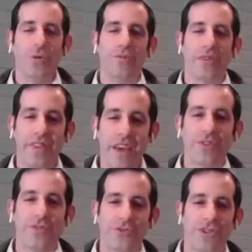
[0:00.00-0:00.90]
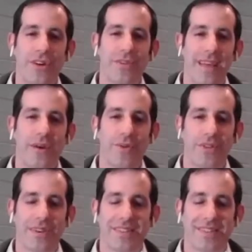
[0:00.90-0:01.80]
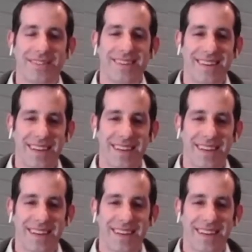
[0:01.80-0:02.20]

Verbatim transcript: beautiful. Thank you for sharing that with us.